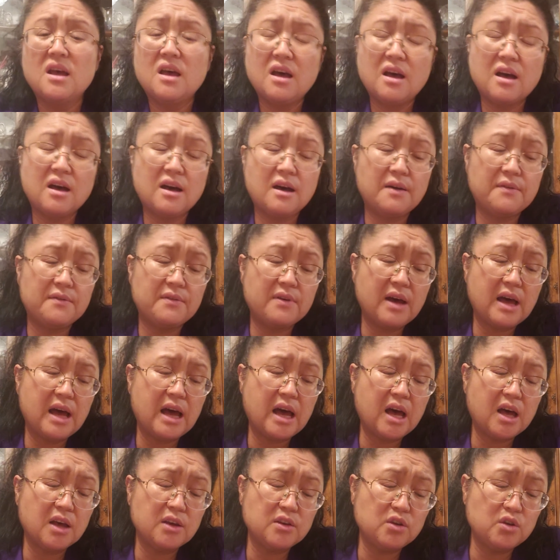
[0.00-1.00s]
of
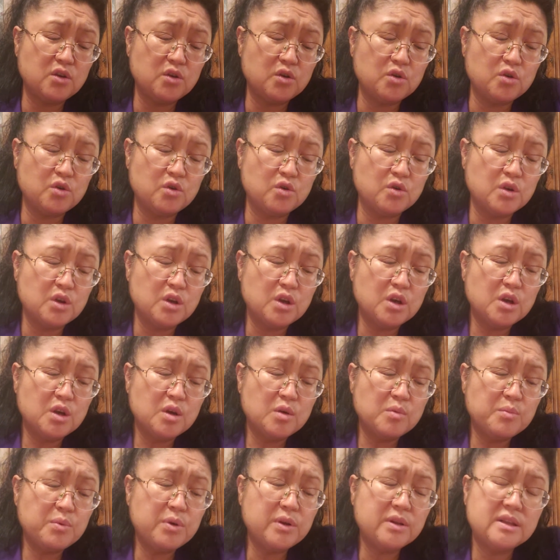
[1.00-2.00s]
how you
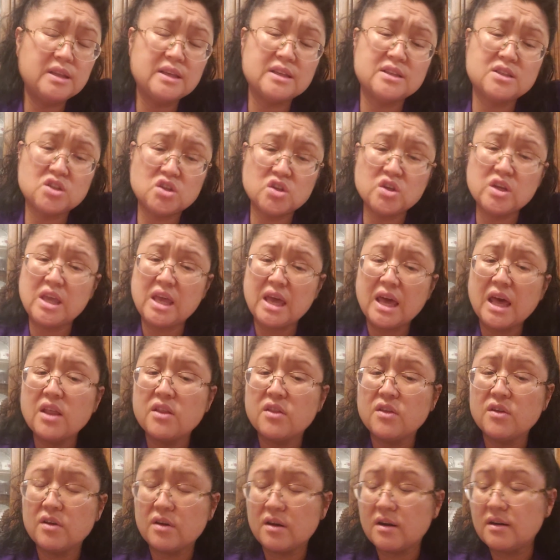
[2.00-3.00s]
put this
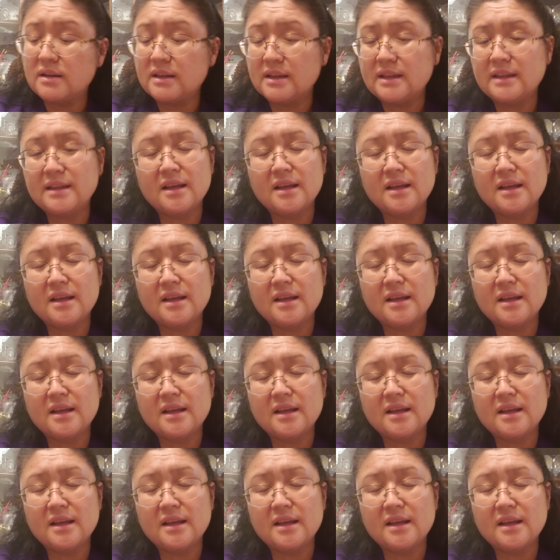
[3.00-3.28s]
together?